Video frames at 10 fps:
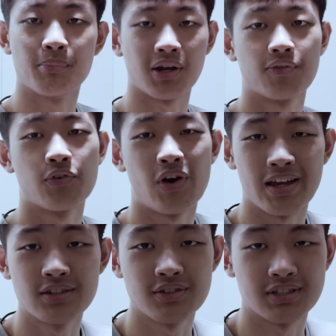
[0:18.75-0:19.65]
But if you are
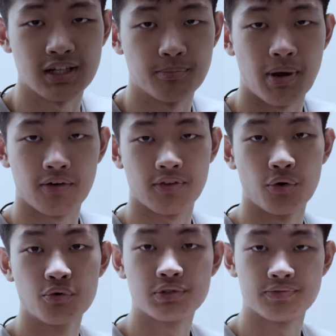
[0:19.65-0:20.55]
interested about
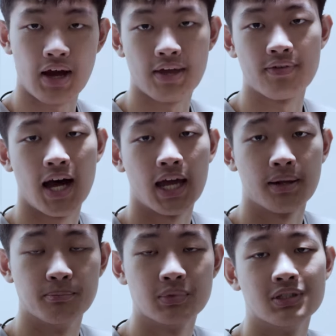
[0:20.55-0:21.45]
those 5
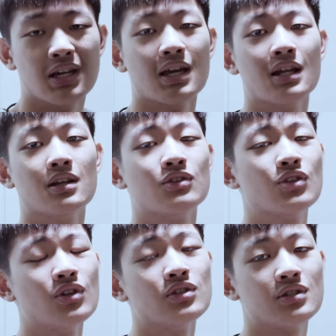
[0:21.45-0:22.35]
items, then
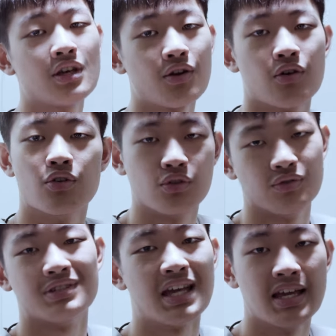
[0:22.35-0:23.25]
consider to
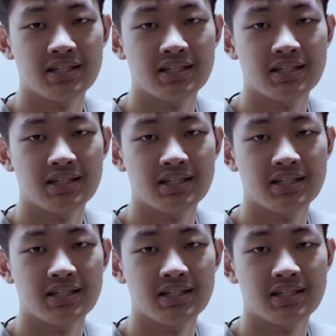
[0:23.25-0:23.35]
stay